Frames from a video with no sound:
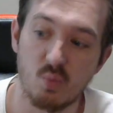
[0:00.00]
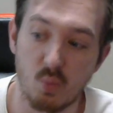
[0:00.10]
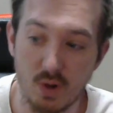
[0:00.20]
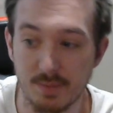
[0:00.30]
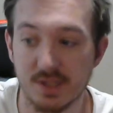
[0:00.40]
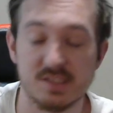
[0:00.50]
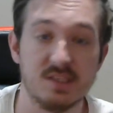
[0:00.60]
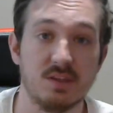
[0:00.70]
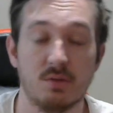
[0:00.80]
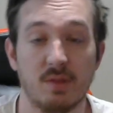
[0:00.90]

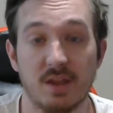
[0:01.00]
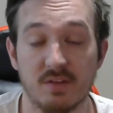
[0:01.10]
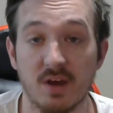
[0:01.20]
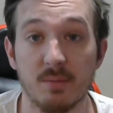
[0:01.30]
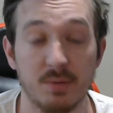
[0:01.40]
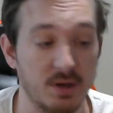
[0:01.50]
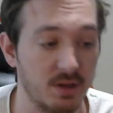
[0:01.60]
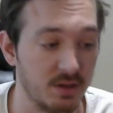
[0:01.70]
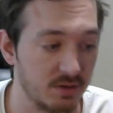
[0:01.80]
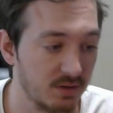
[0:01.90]
reminiscing through that time
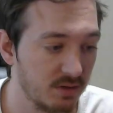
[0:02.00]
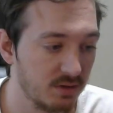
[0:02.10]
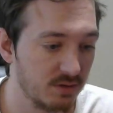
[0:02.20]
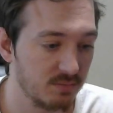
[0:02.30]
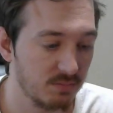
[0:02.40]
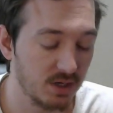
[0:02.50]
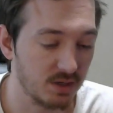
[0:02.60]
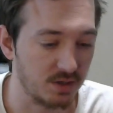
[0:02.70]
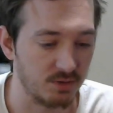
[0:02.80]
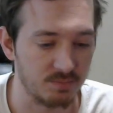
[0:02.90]
period. I
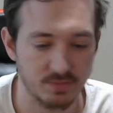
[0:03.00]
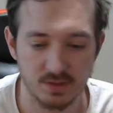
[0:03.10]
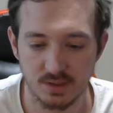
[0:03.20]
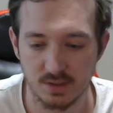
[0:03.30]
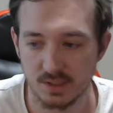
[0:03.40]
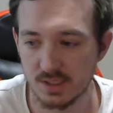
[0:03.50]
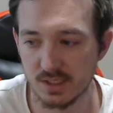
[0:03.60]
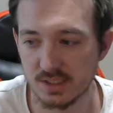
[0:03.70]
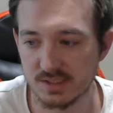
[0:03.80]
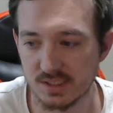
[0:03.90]
don't know.
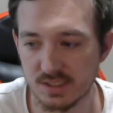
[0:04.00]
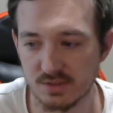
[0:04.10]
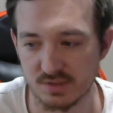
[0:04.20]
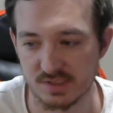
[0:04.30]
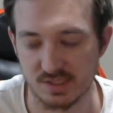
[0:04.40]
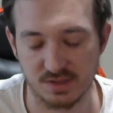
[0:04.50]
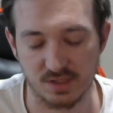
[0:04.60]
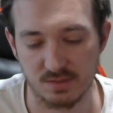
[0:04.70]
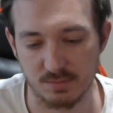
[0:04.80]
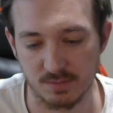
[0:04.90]
It's an interesting
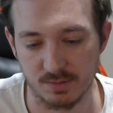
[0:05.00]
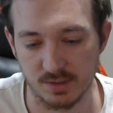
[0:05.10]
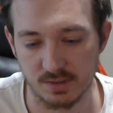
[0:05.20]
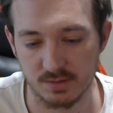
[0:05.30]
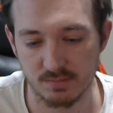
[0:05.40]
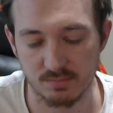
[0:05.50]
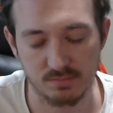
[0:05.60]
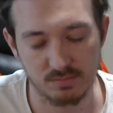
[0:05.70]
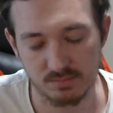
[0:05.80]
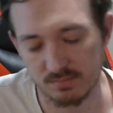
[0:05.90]
thing in my mind.
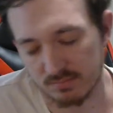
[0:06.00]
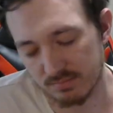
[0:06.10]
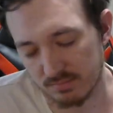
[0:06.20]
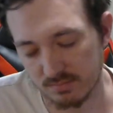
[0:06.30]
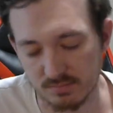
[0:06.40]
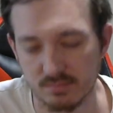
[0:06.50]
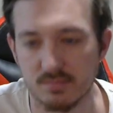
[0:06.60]
Hmm.